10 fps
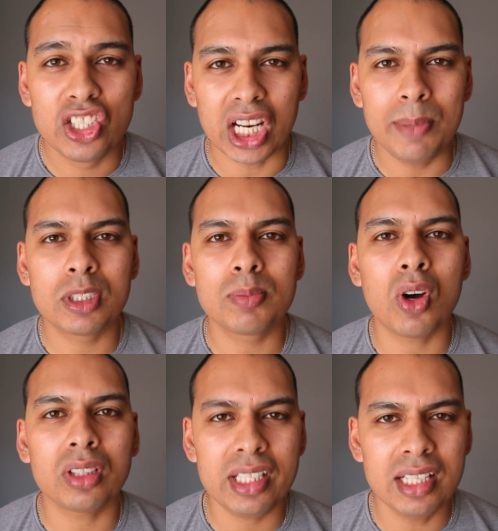James
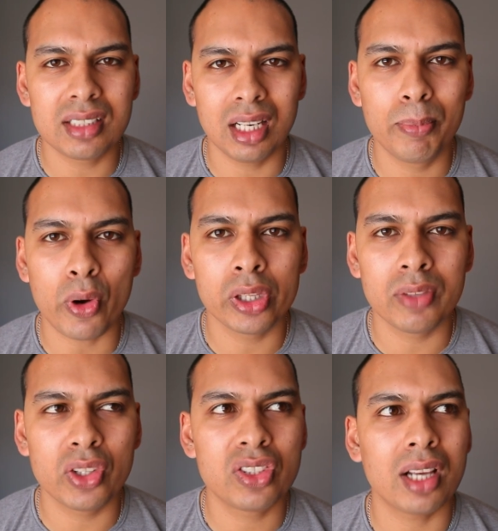Smart is still a part
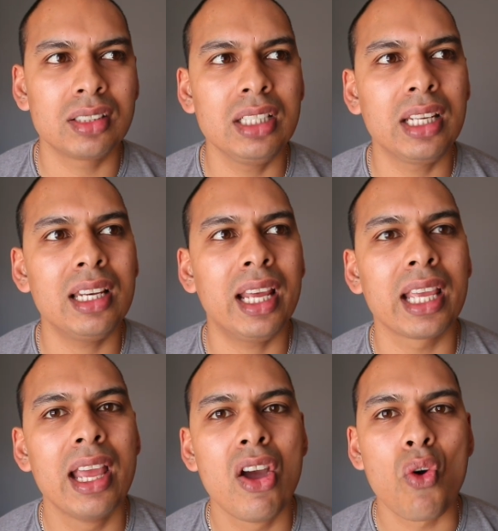of it. So I was thinking
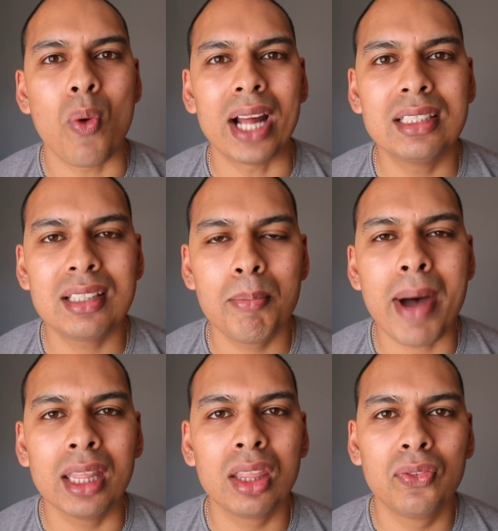like once a
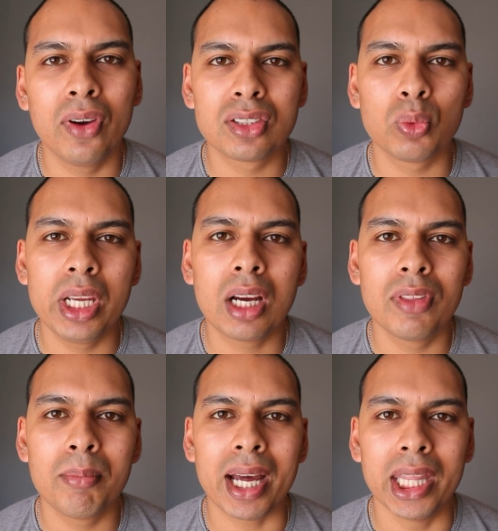month, first week of
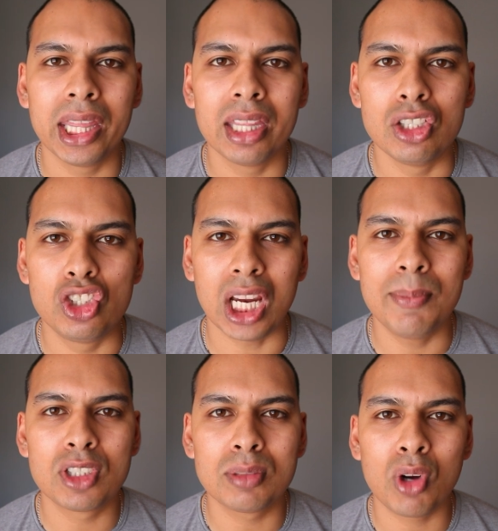the month,
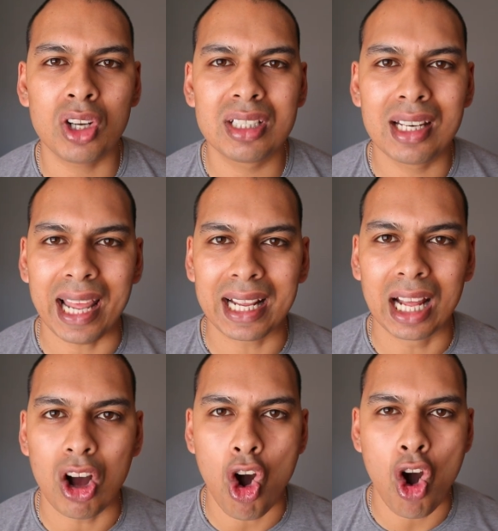James Smart,
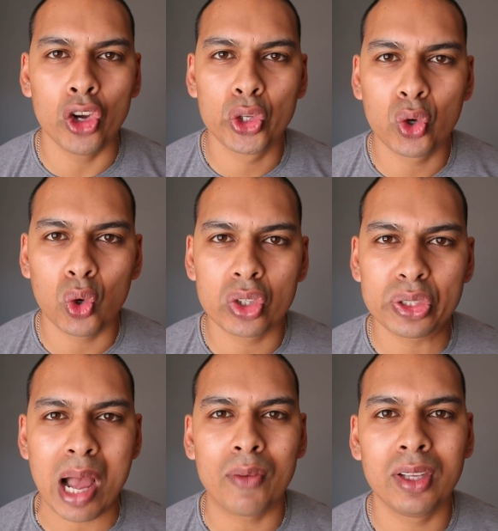like hardcore
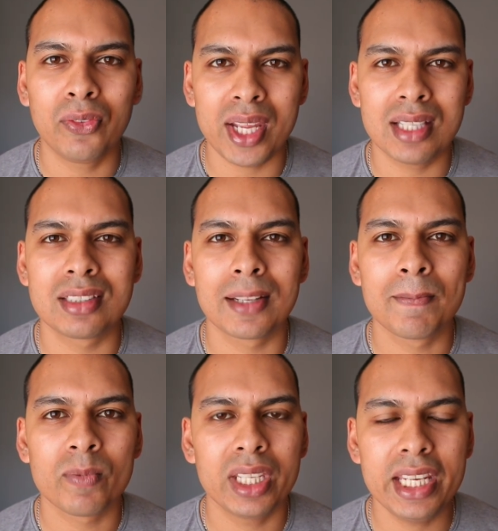self-defense
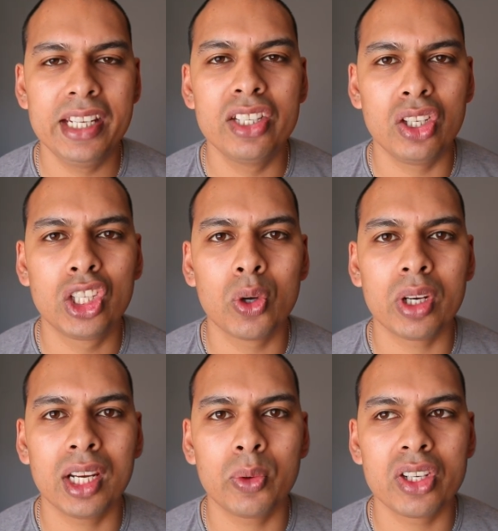EDC
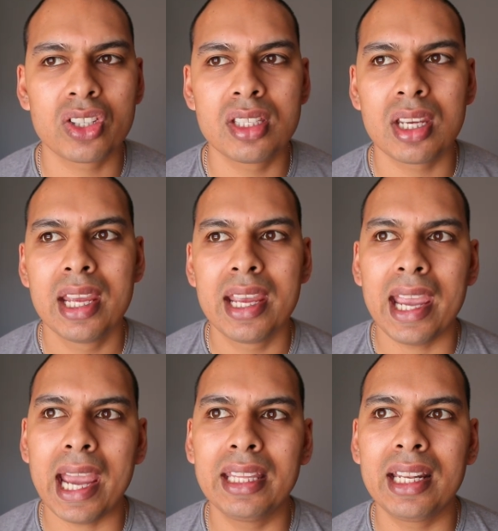Q&A questions,
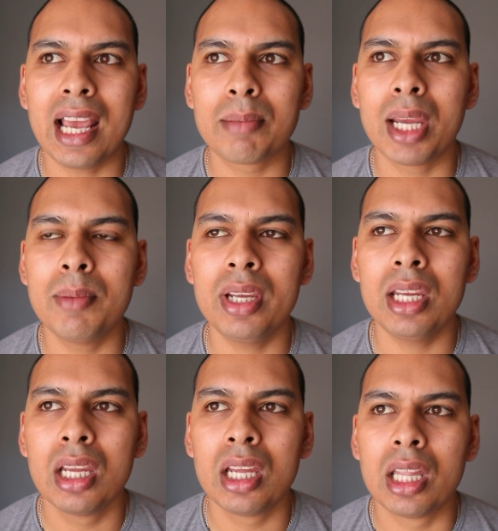and then like
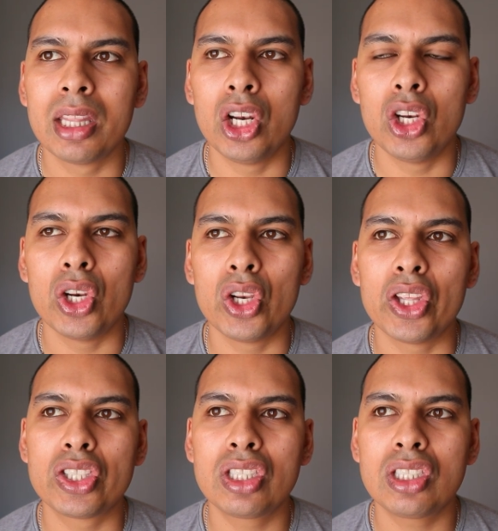maybe
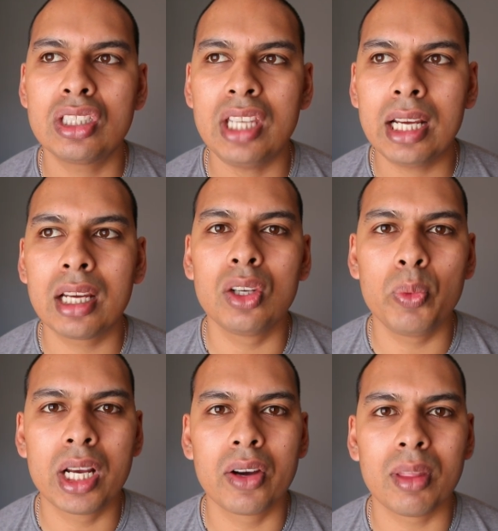the second
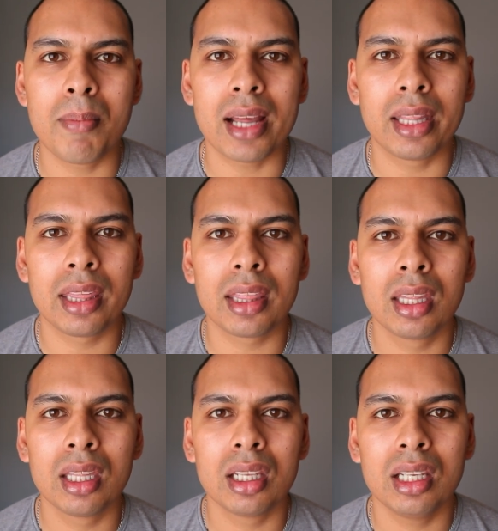week of the month,
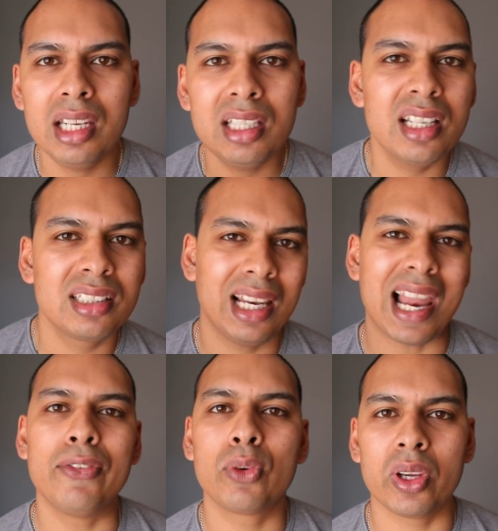EDC
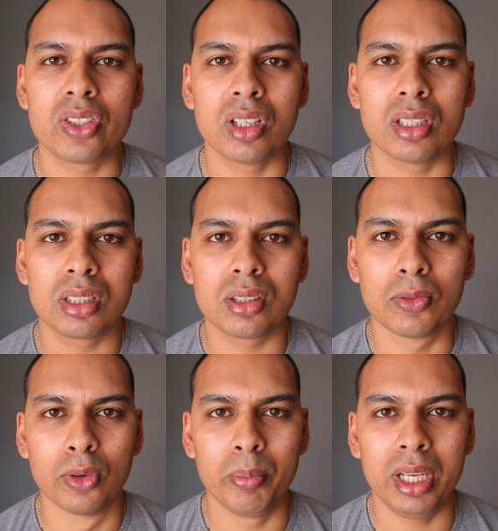life questions
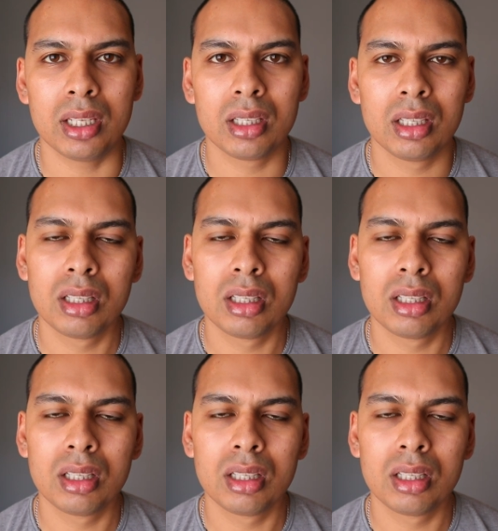for me.